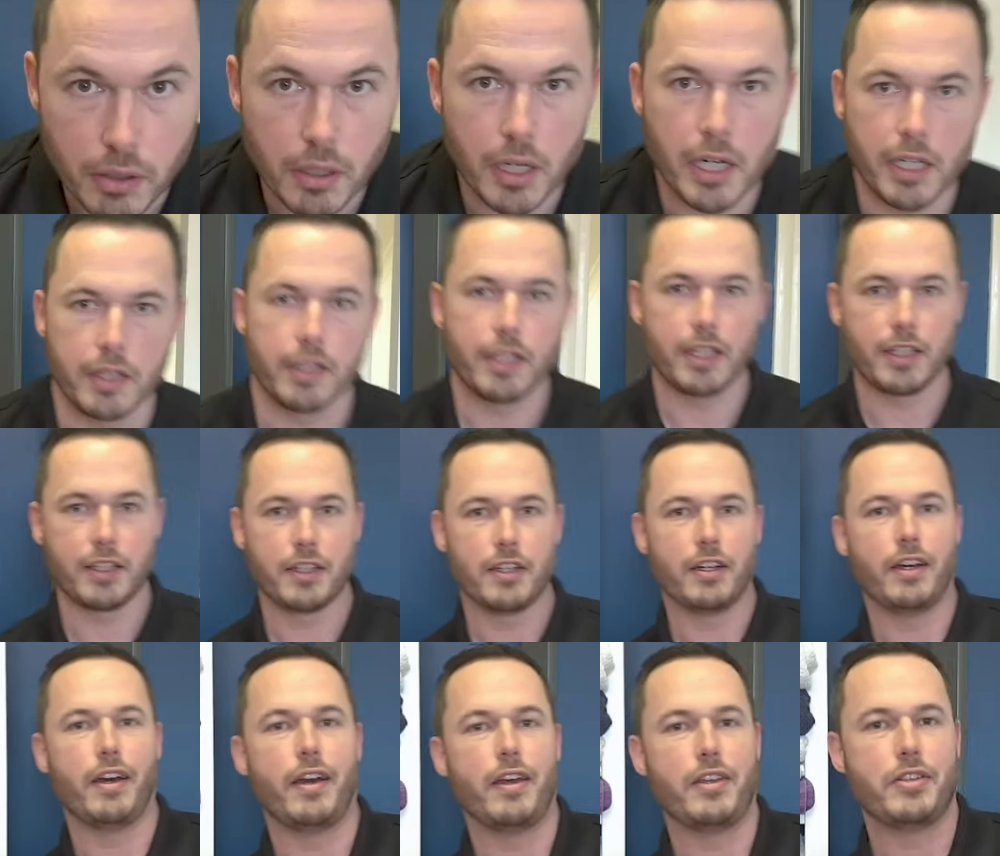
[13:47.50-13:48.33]
right then,
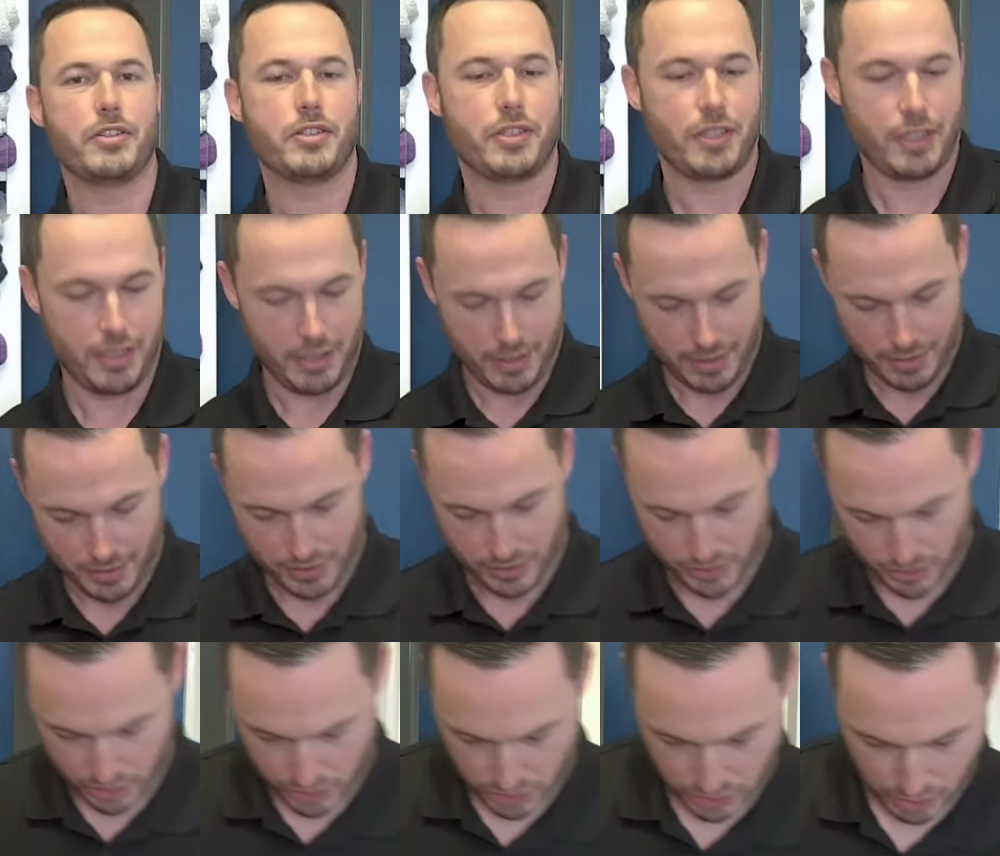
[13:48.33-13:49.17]
guys.
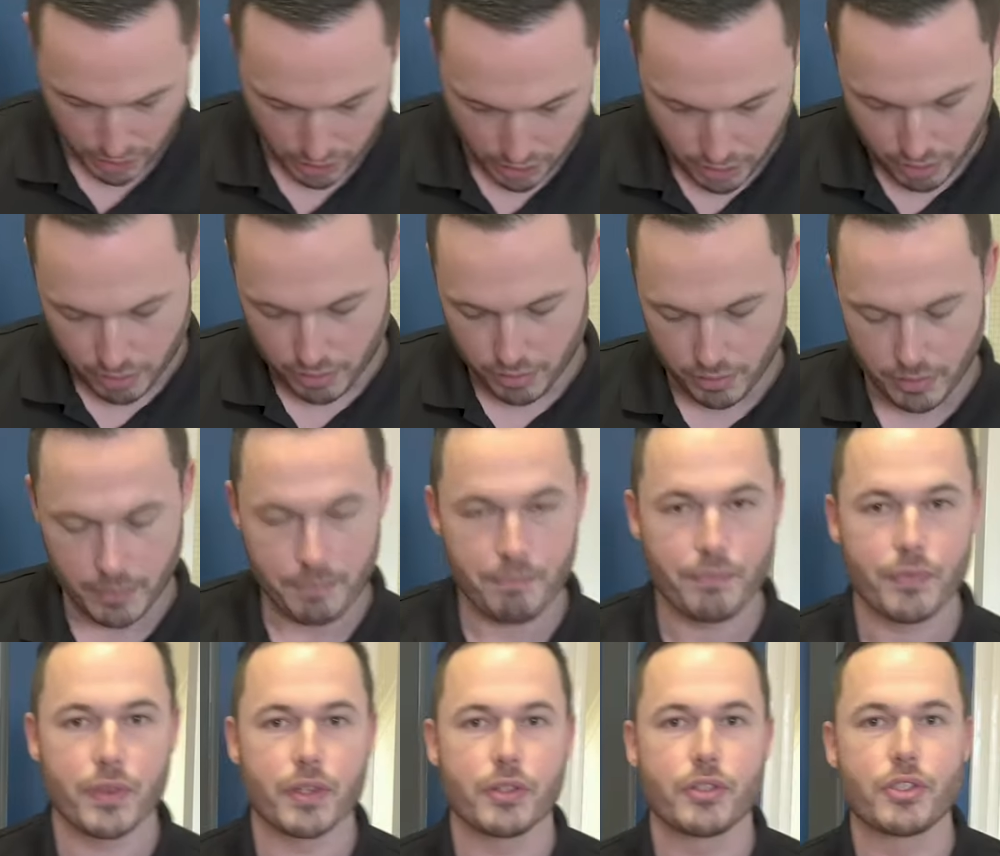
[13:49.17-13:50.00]
So
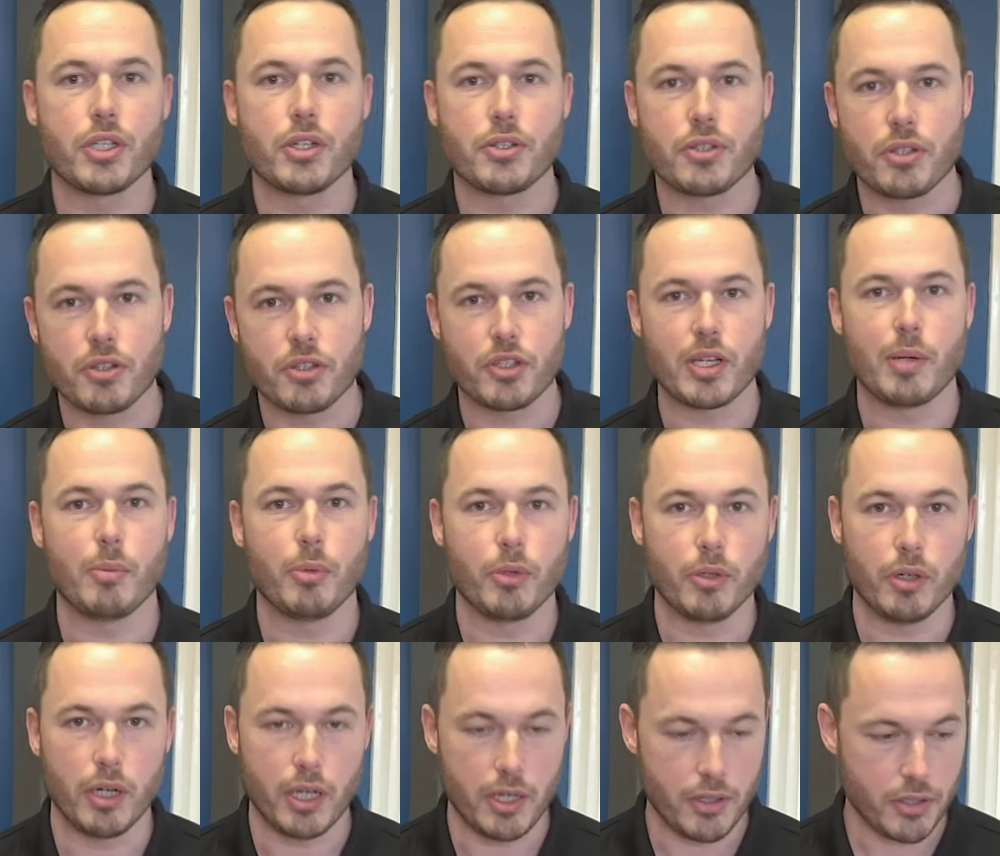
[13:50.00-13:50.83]
just to
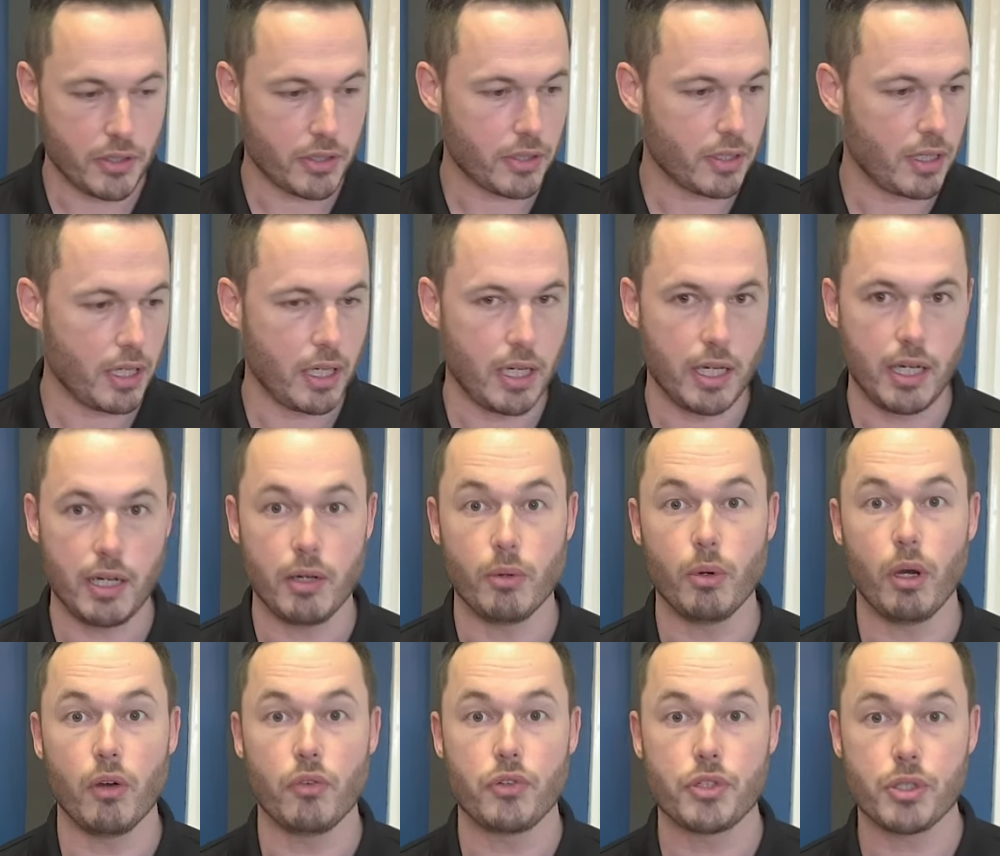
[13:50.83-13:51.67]
summarize, uh,
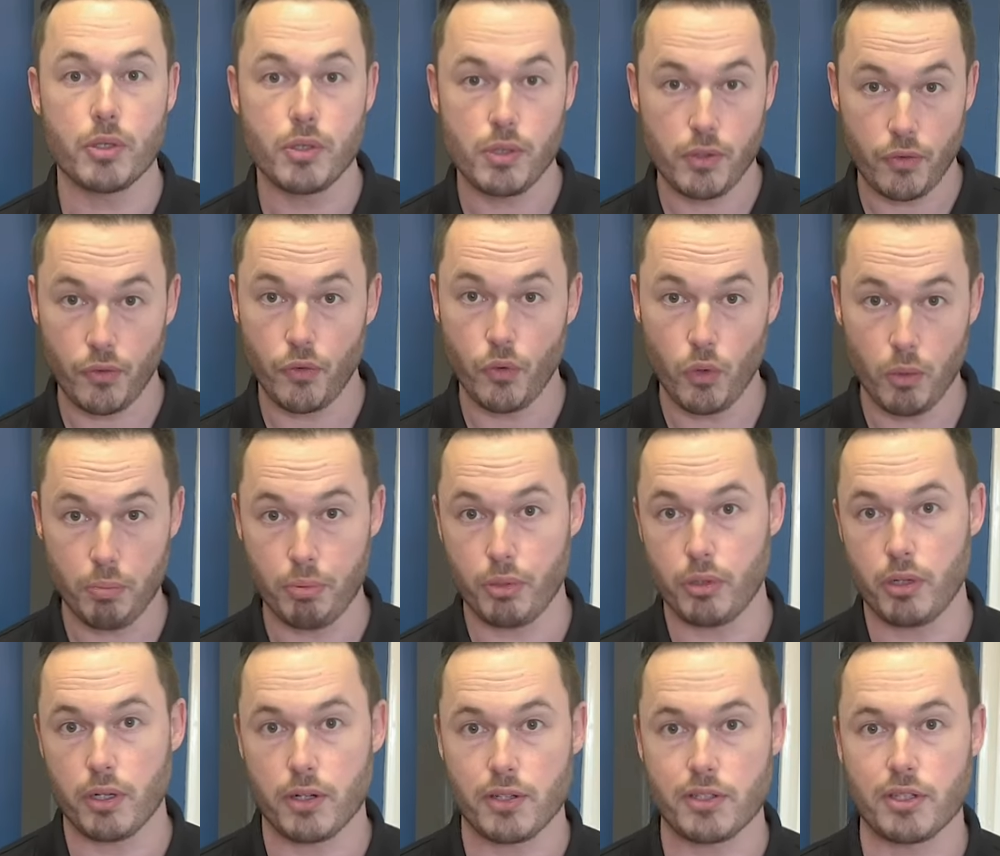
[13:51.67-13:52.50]
I've shown you four
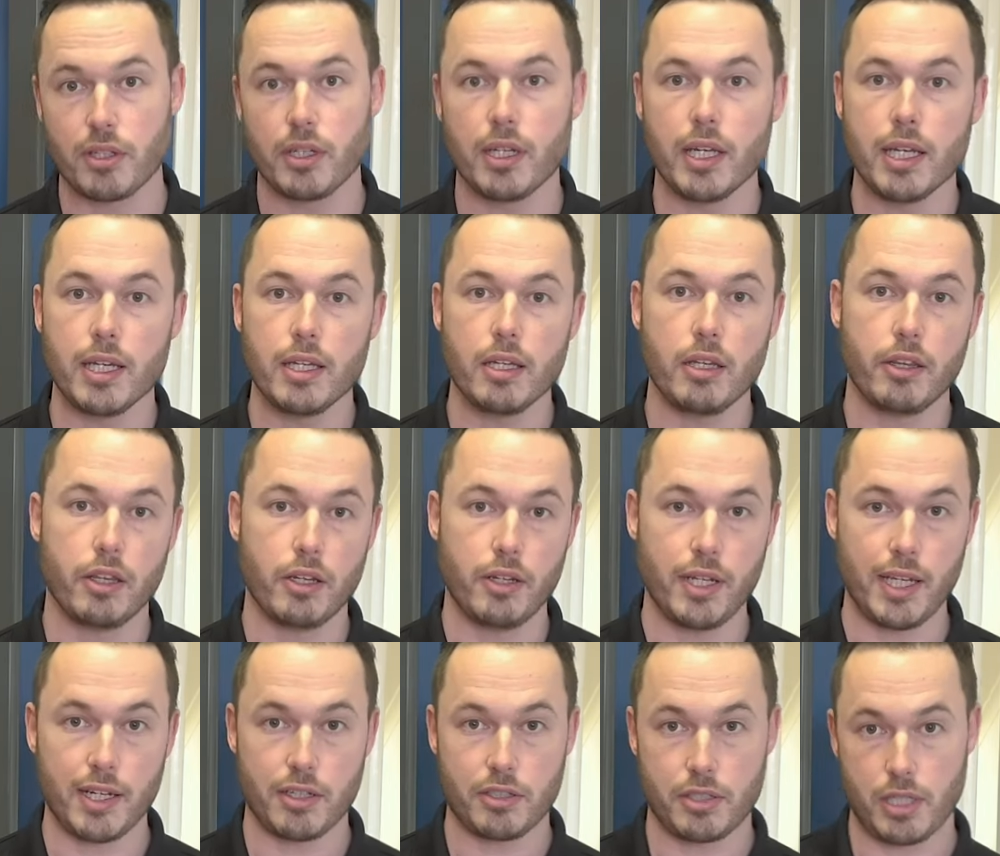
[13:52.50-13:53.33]
products today: the
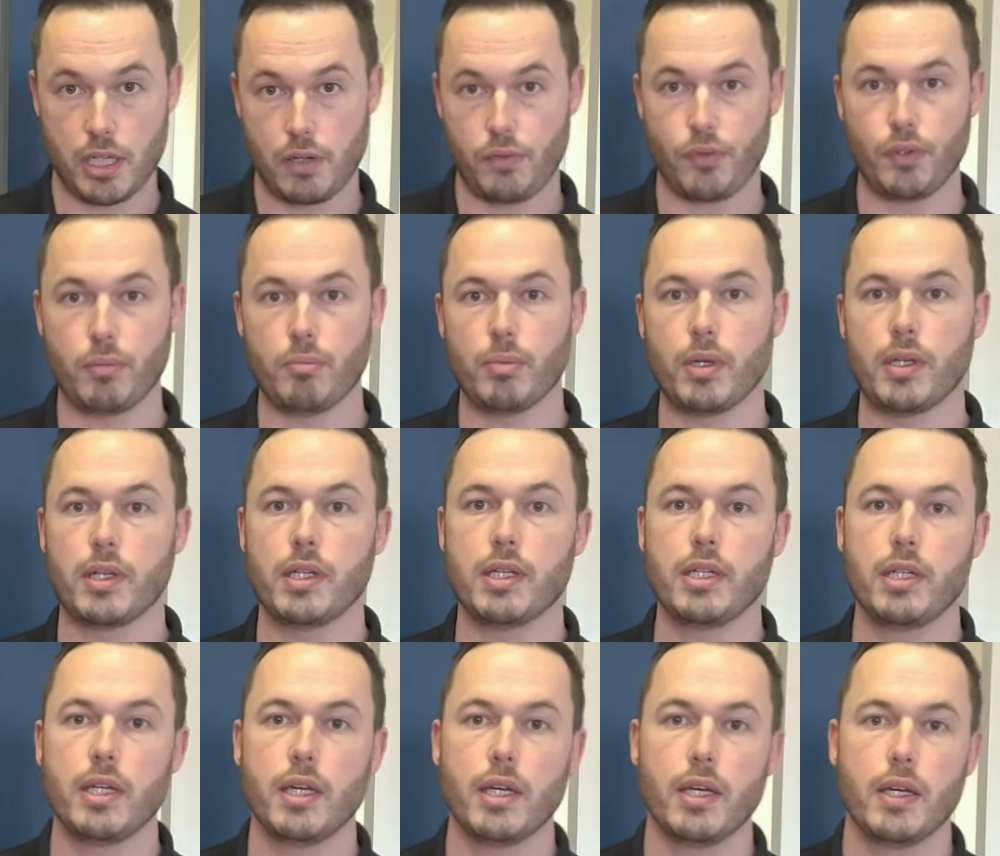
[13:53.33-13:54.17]
Neck Saviour
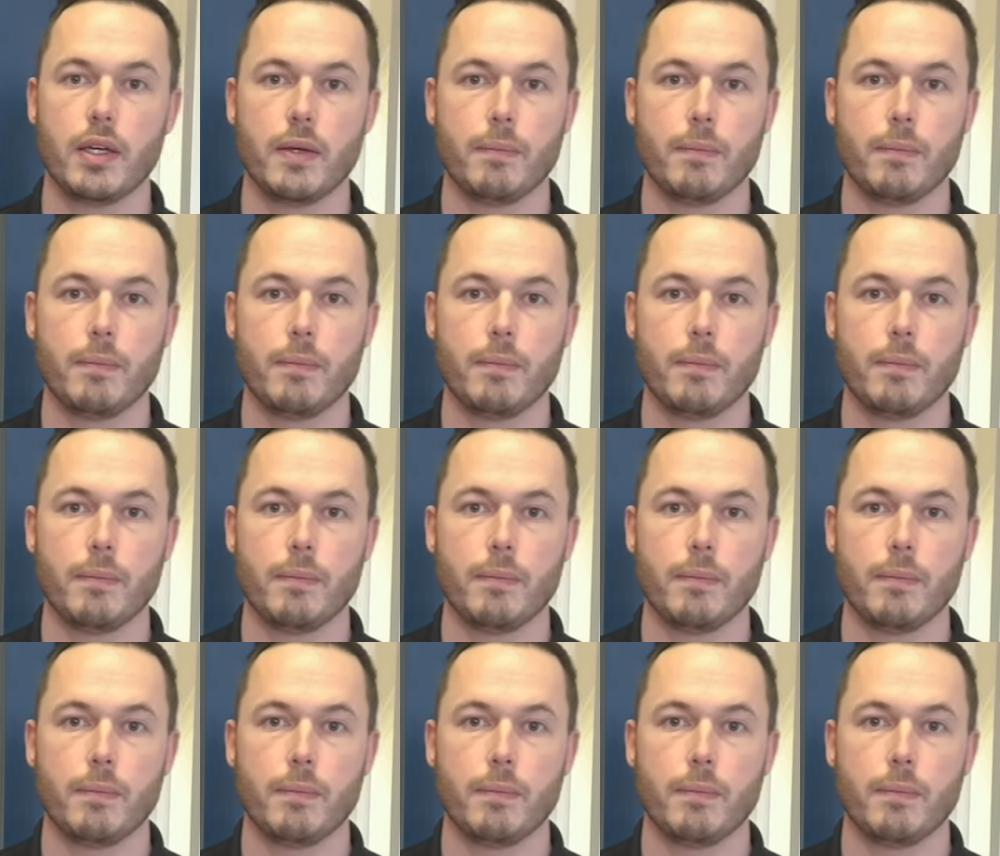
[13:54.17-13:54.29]
Mini,